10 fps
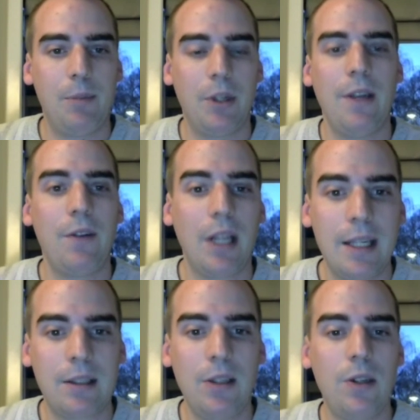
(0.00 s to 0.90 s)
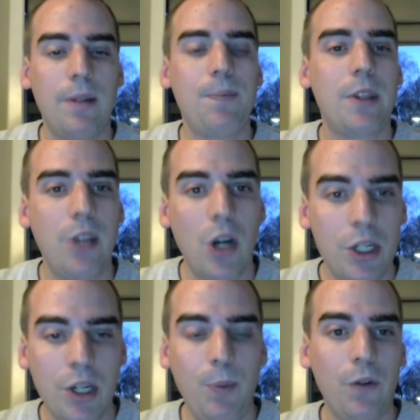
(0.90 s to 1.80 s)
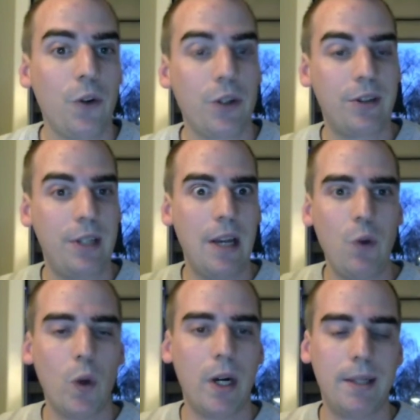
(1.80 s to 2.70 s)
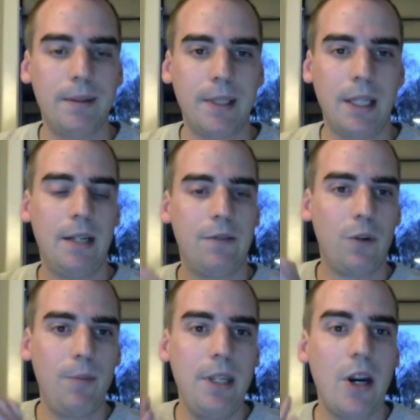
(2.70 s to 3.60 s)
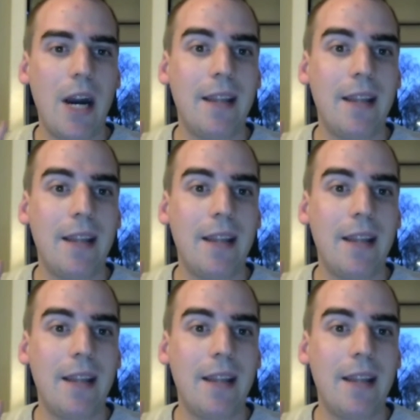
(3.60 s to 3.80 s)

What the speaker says: But nevertheless, the cigar-shaped UFOs are seen everywhere. For me, they're